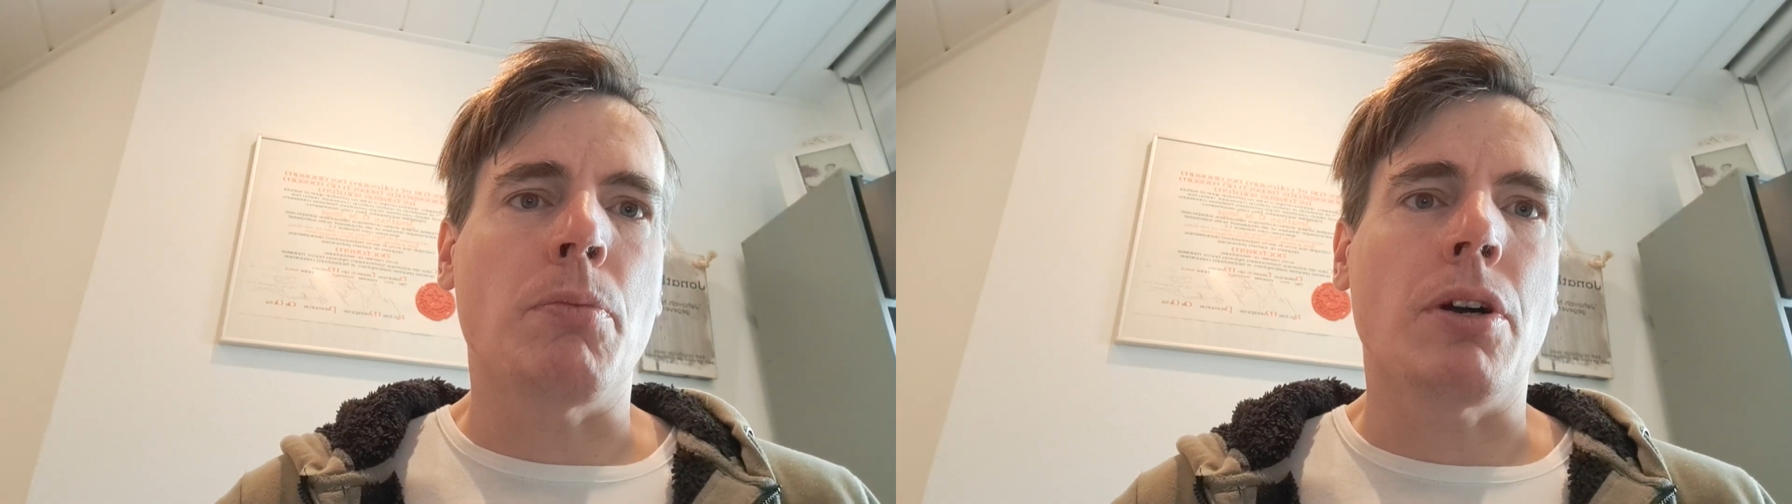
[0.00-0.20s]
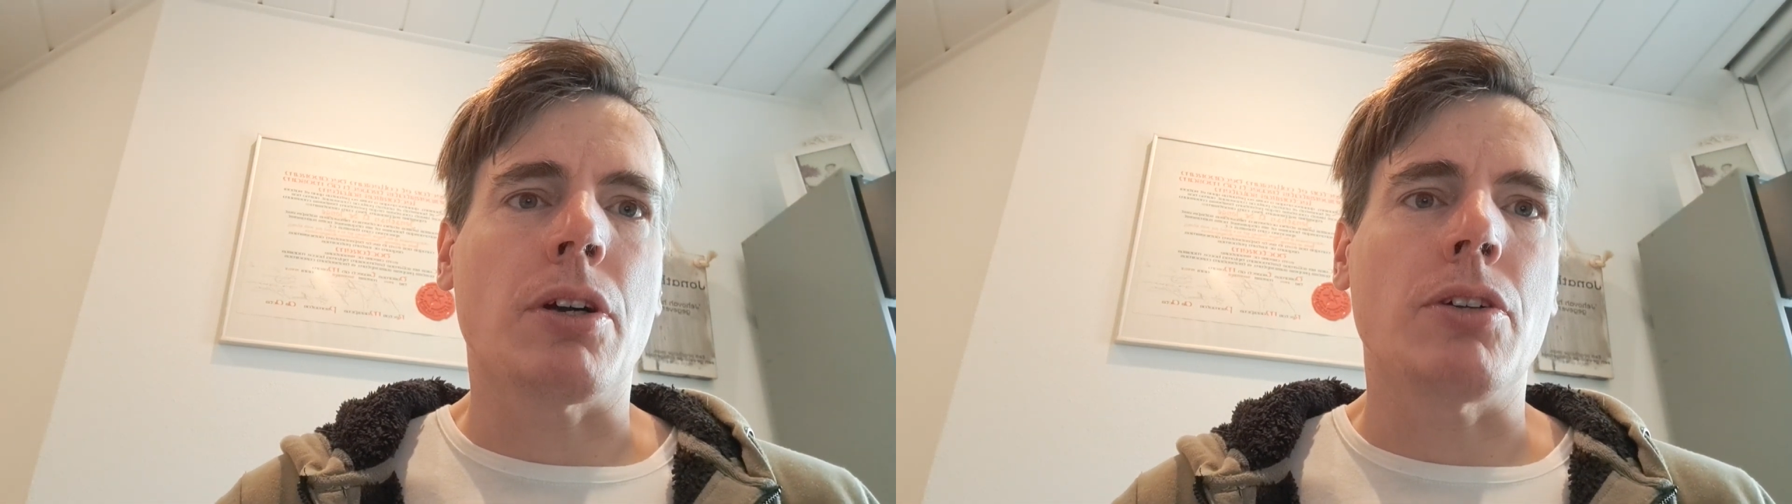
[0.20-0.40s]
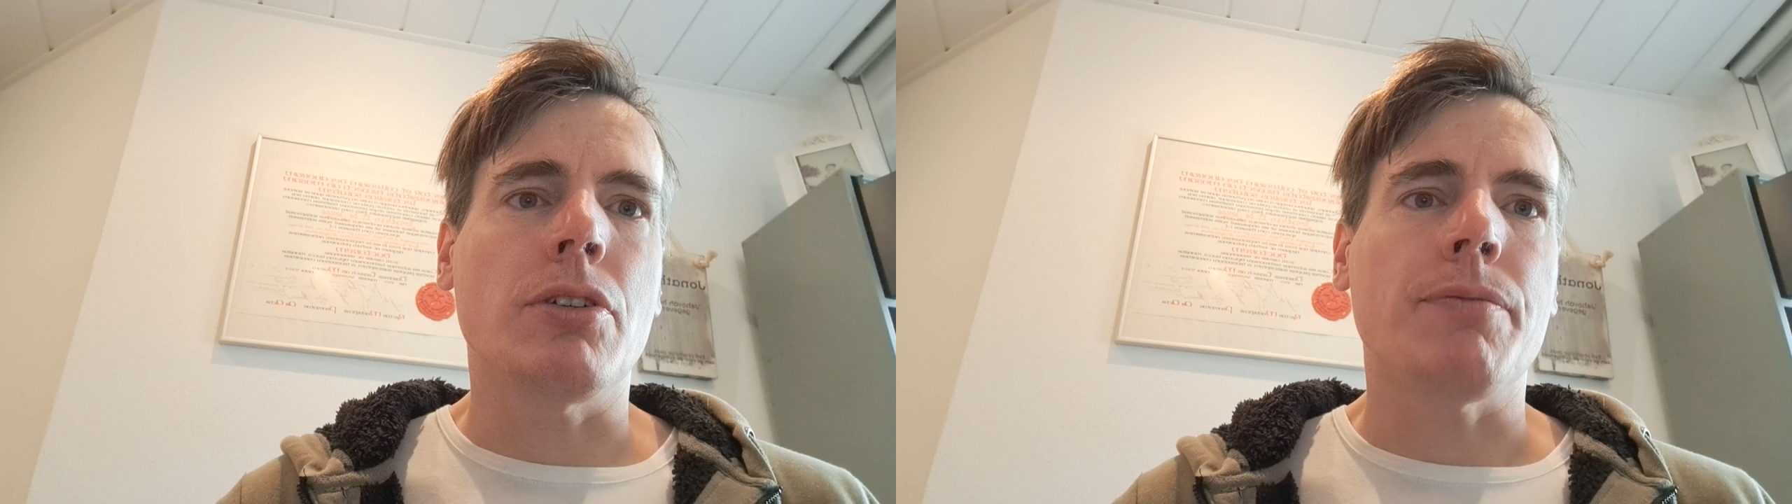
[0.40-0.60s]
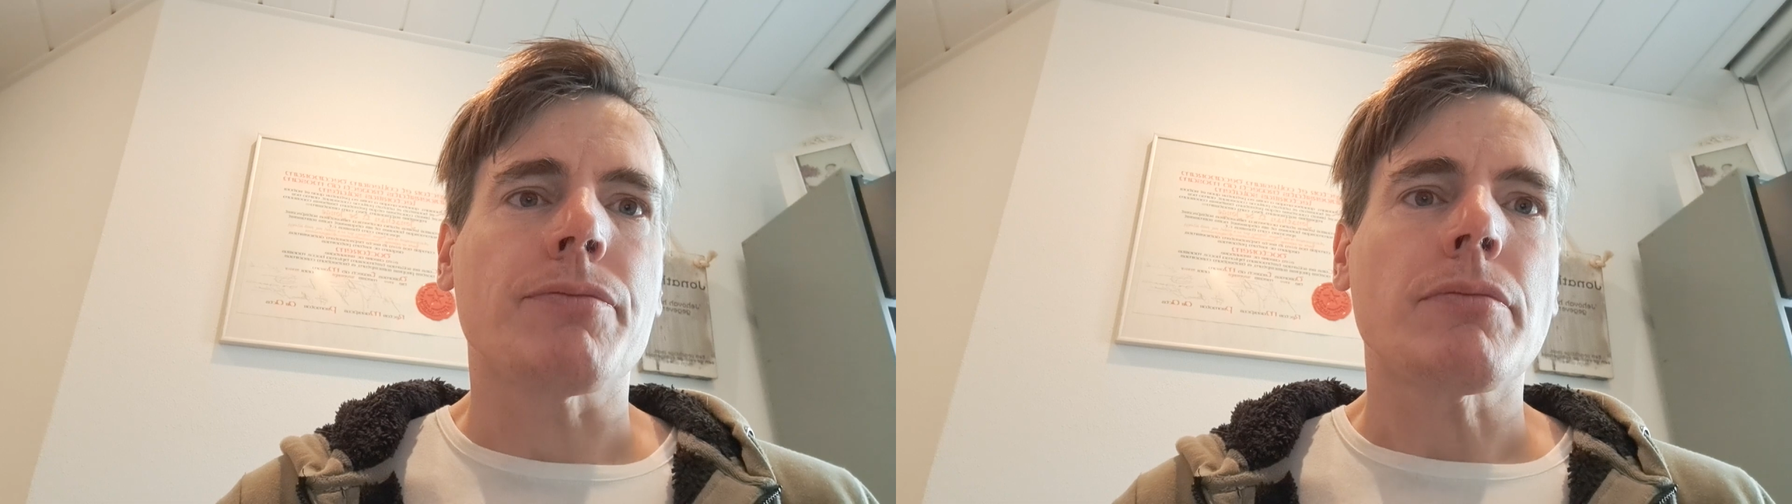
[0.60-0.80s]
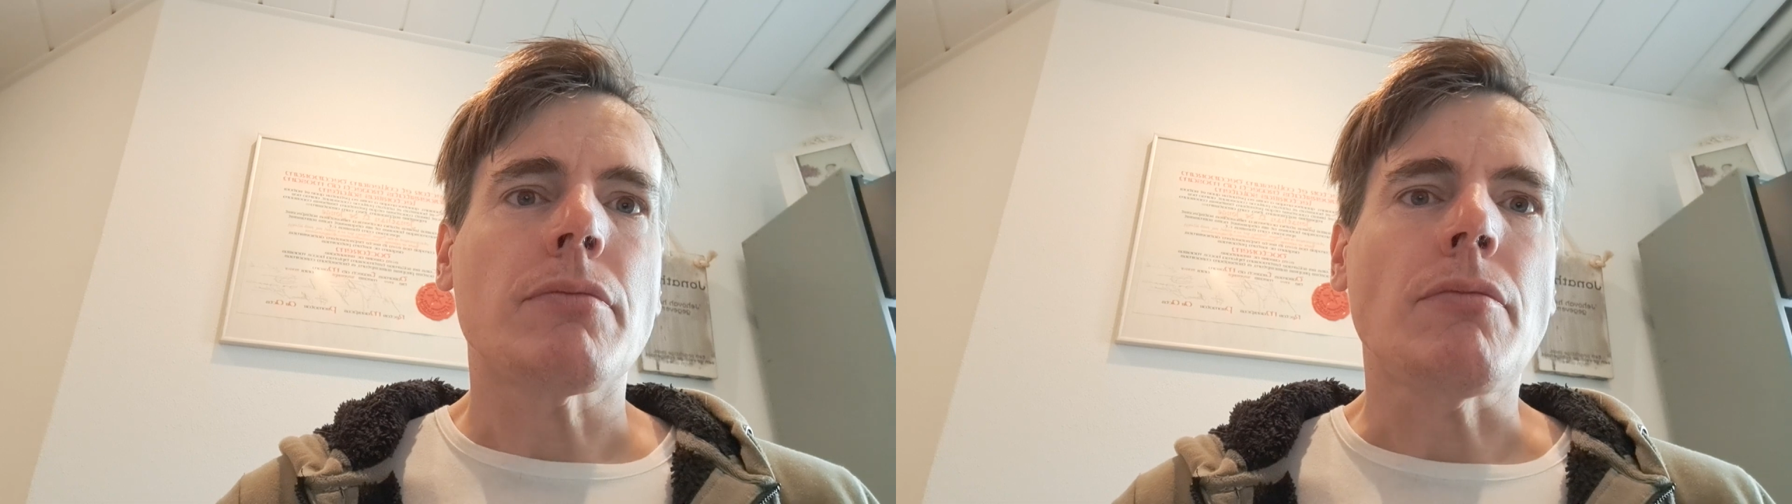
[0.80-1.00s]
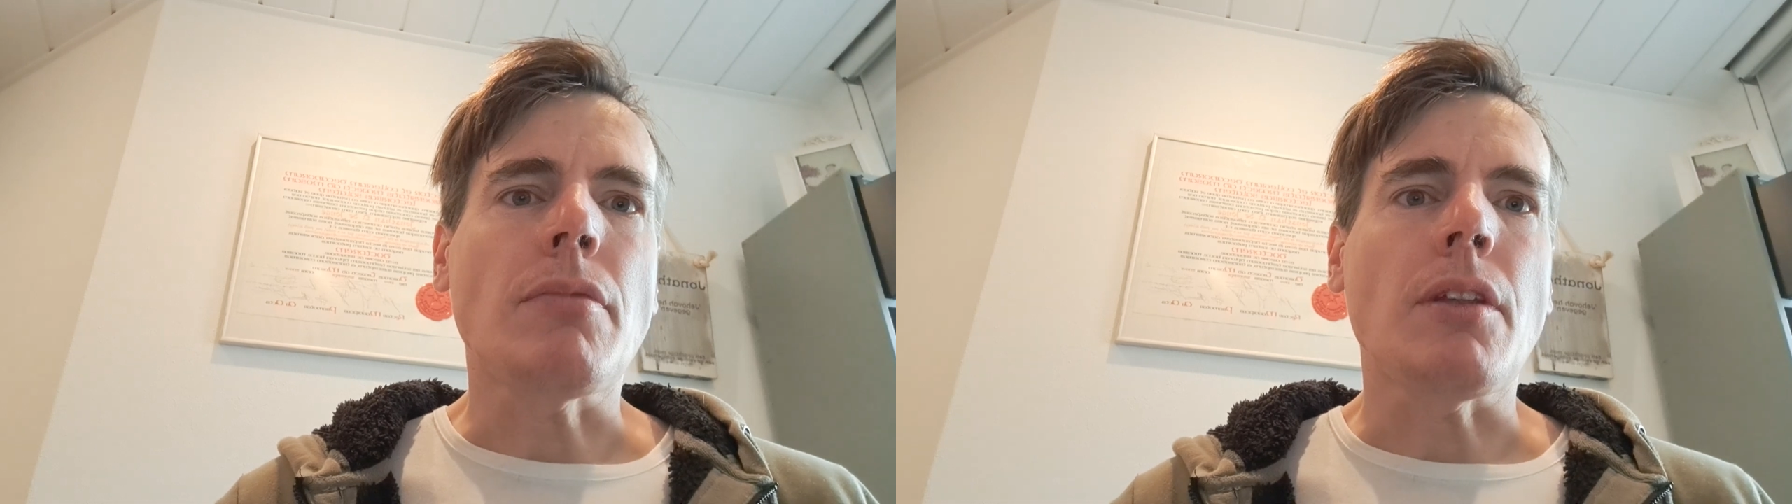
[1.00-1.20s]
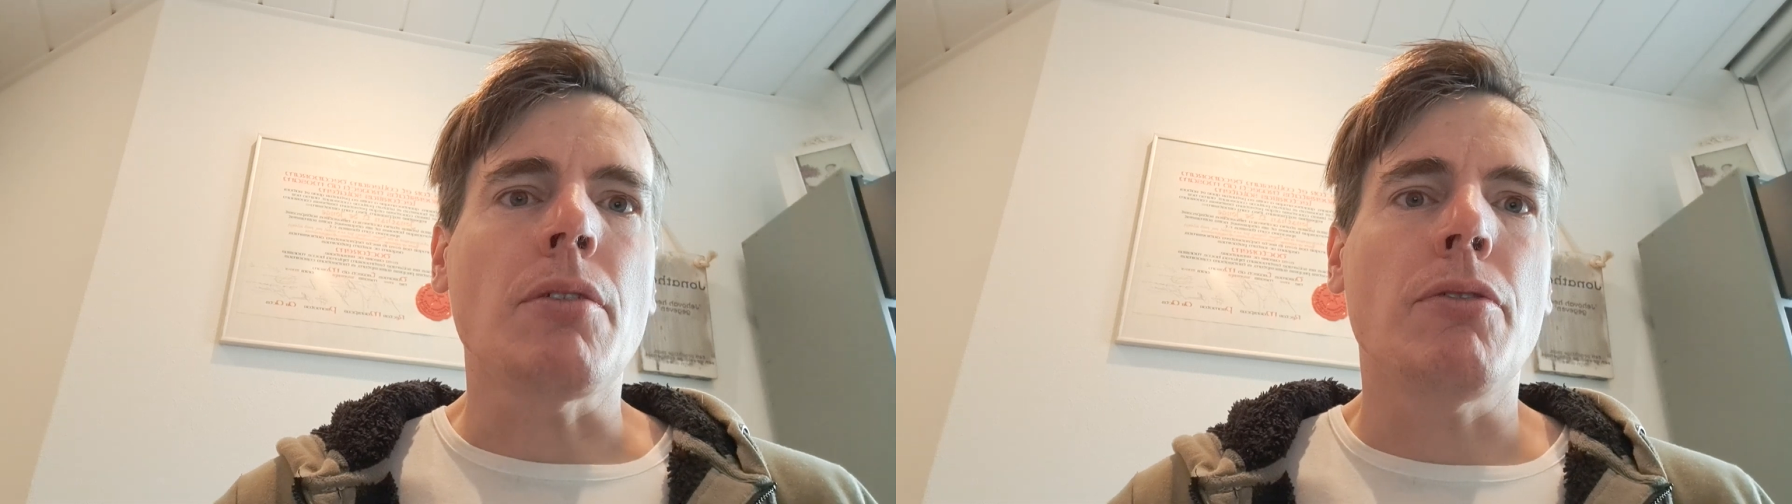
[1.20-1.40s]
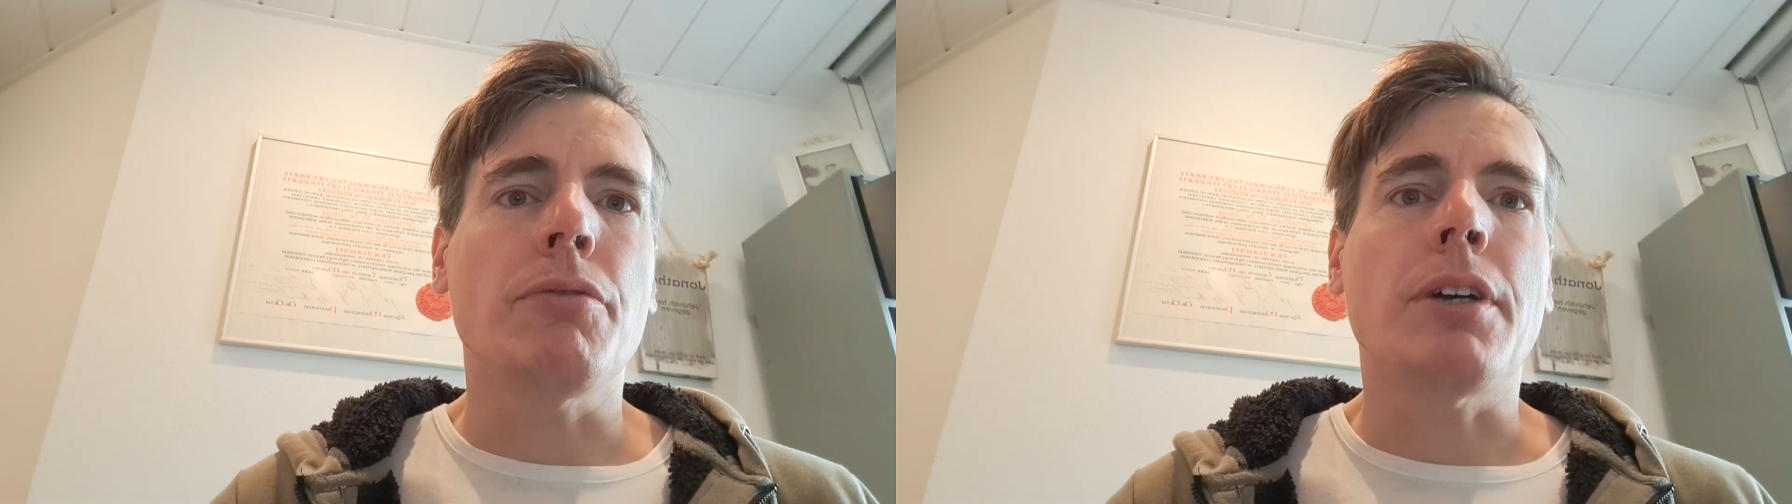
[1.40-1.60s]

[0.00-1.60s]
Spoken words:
markers of